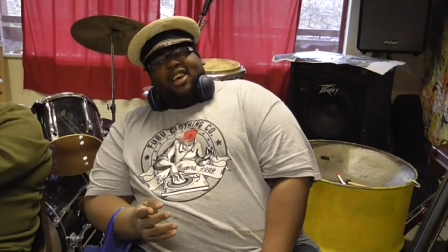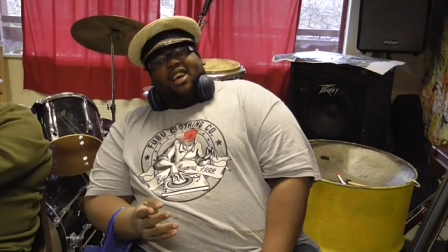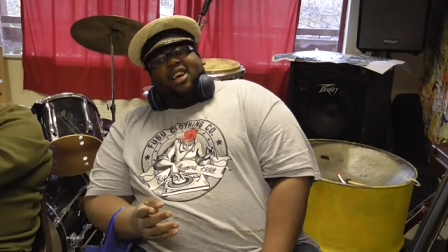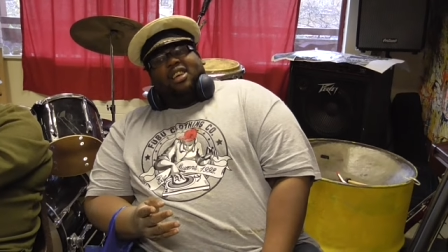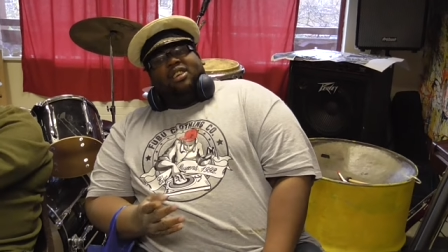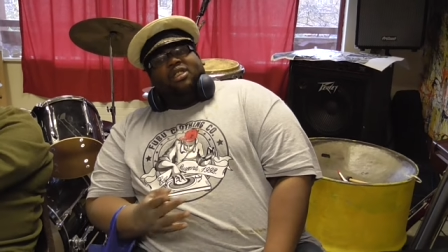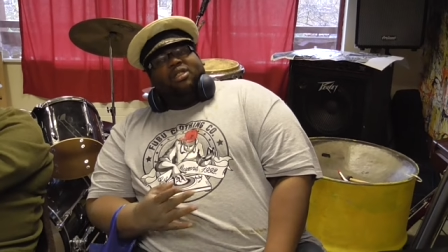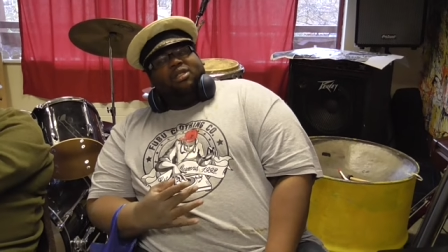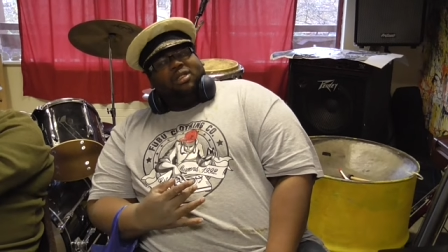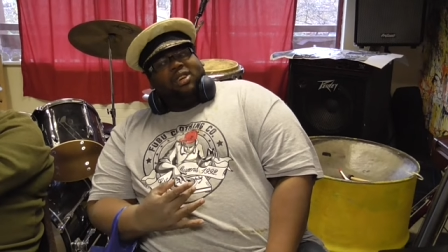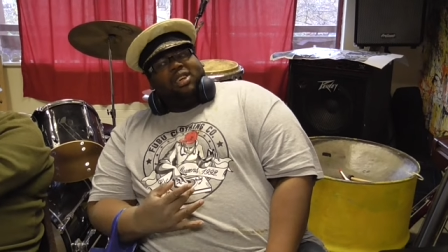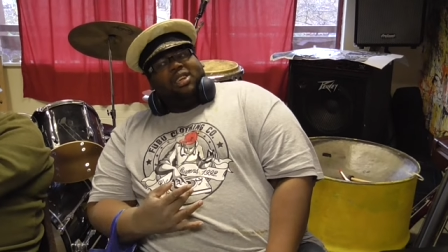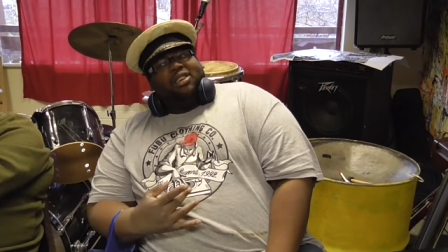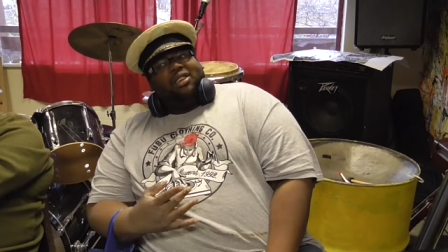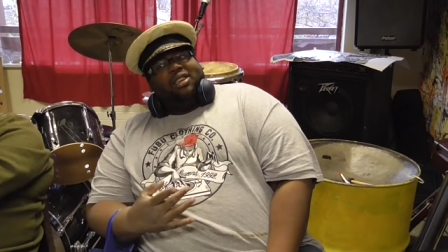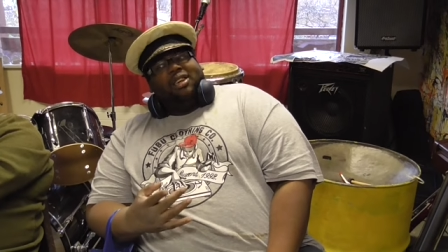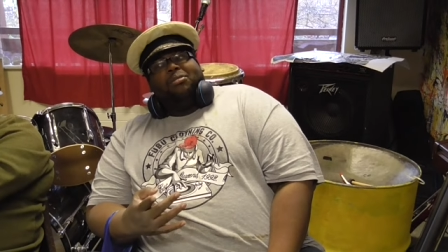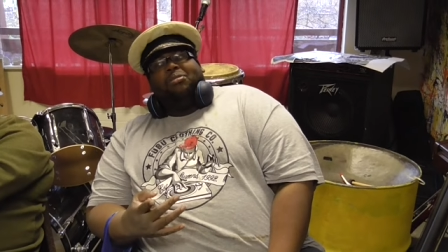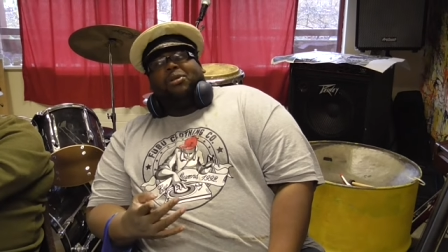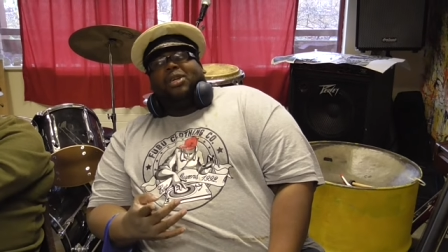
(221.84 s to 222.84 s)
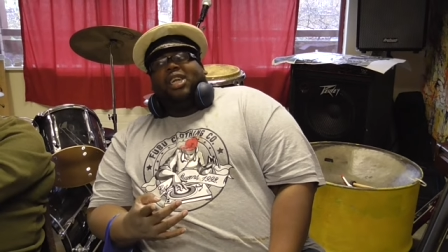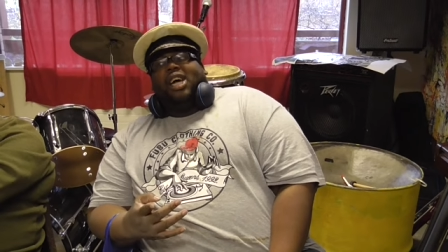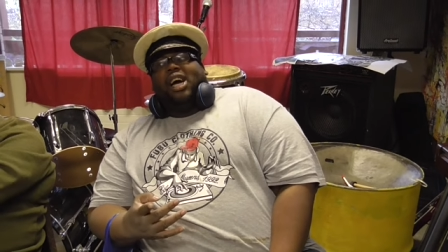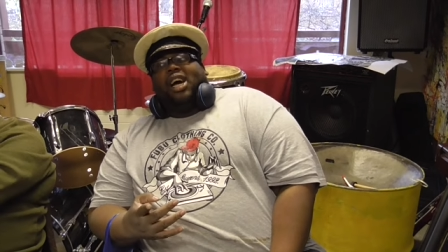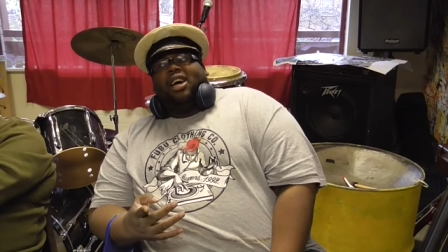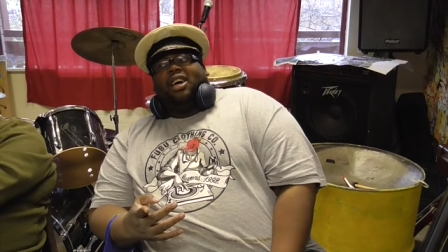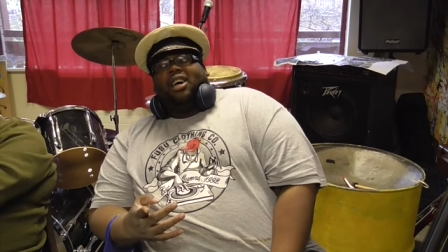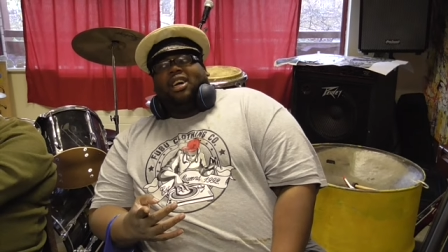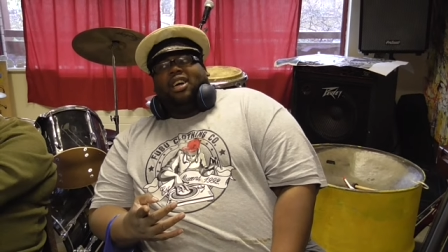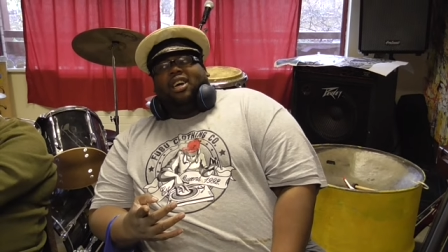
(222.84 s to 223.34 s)
Are you trying to tell me
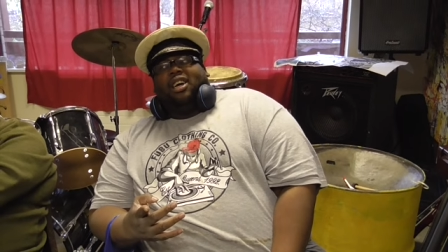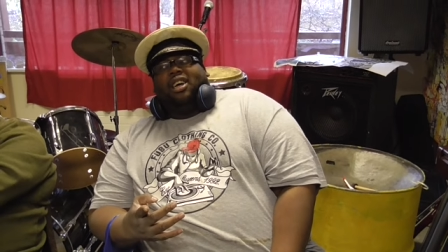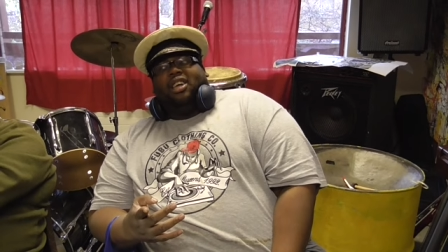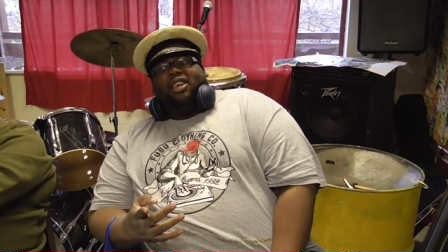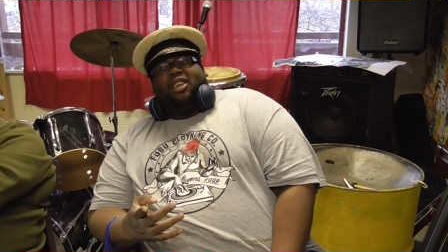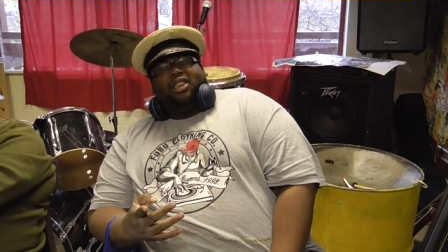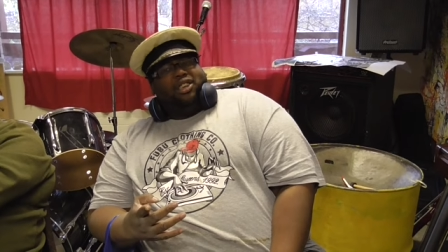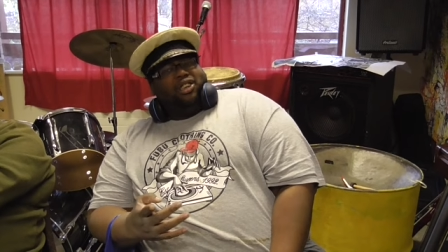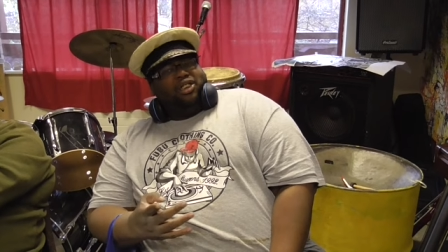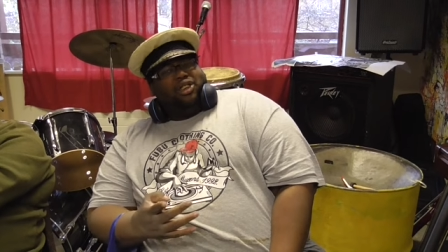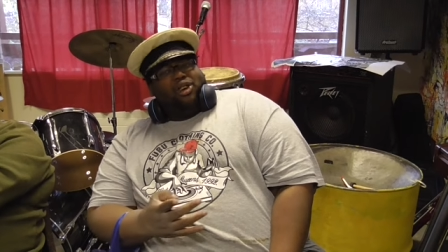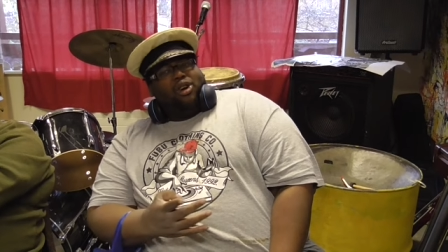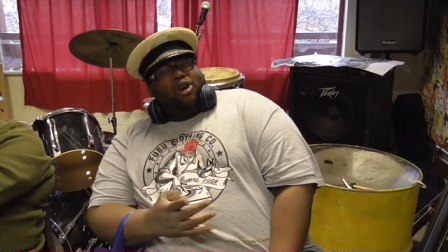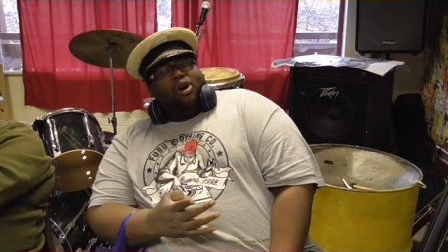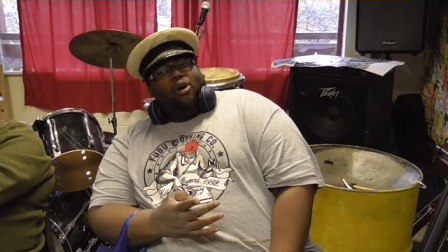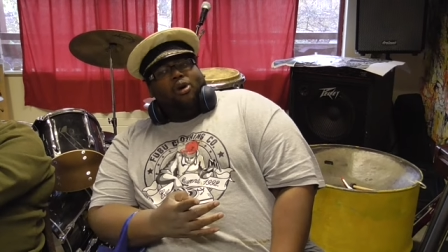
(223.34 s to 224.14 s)
that you're